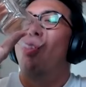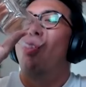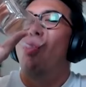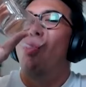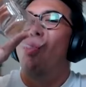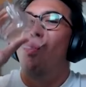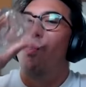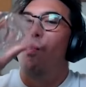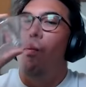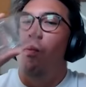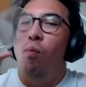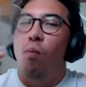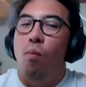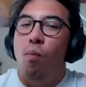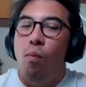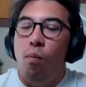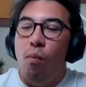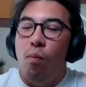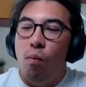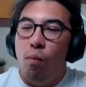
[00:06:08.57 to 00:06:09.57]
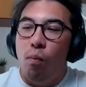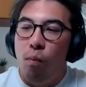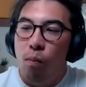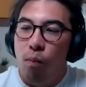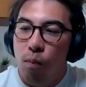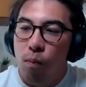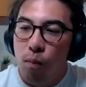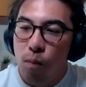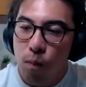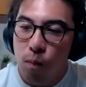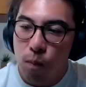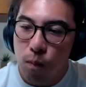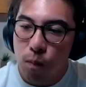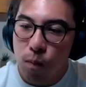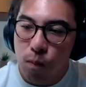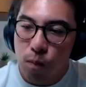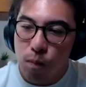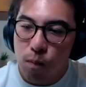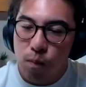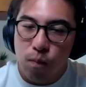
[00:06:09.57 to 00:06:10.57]

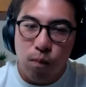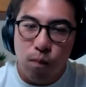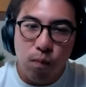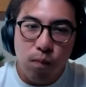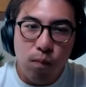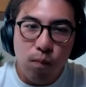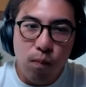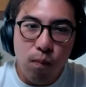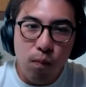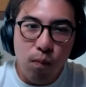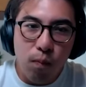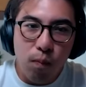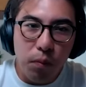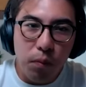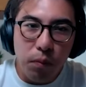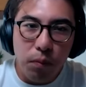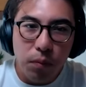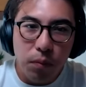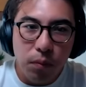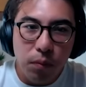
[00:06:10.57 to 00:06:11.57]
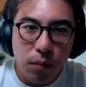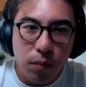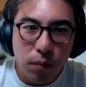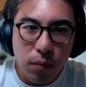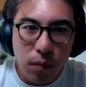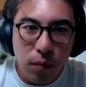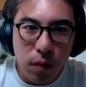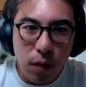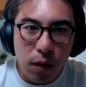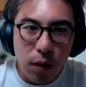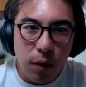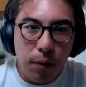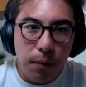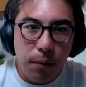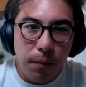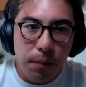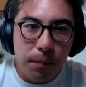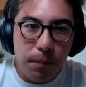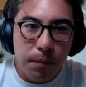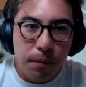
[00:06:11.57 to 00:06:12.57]

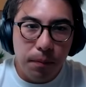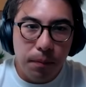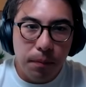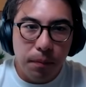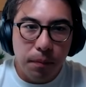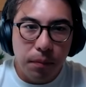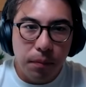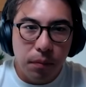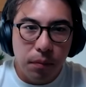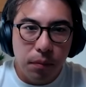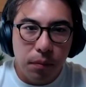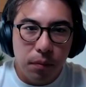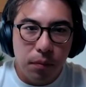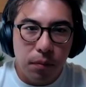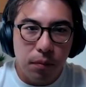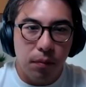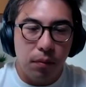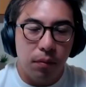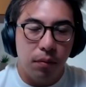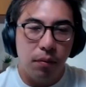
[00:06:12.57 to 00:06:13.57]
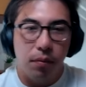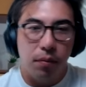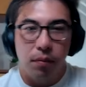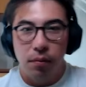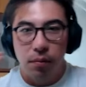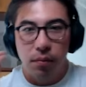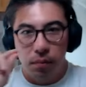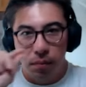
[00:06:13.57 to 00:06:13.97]
No words are spoken by the person on screen.